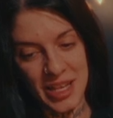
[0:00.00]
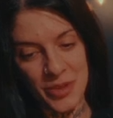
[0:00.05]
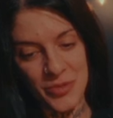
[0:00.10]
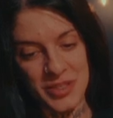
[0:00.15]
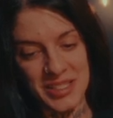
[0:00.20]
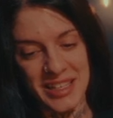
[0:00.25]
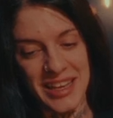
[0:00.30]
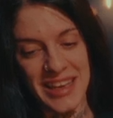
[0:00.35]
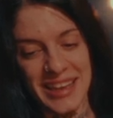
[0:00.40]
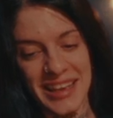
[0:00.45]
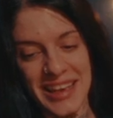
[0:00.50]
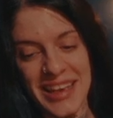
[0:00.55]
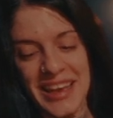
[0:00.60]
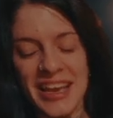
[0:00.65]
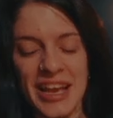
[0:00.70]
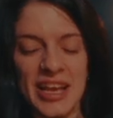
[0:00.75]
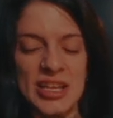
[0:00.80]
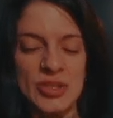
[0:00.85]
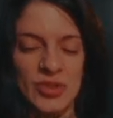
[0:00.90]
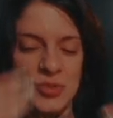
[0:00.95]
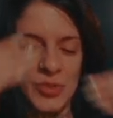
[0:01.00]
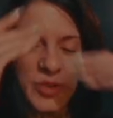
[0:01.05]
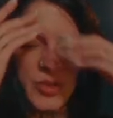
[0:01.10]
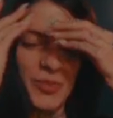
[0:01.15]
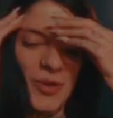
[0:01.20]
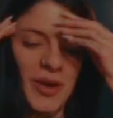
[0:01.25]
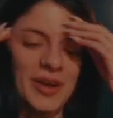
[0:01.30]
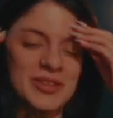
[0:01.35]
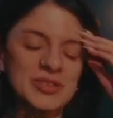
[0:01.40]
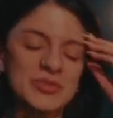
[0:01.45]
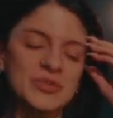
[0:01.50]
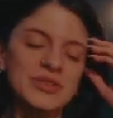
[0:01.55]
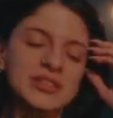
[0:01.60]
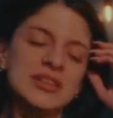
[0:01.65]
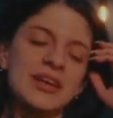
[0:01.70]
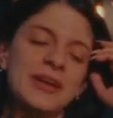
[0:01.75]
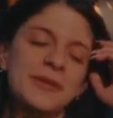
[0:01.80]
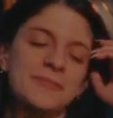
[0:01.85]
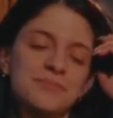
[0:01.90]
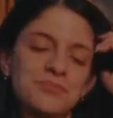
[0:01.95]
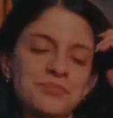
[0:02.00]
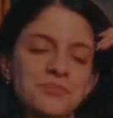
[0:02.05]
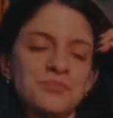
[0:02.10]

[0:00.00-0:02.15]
he was like, his response was like,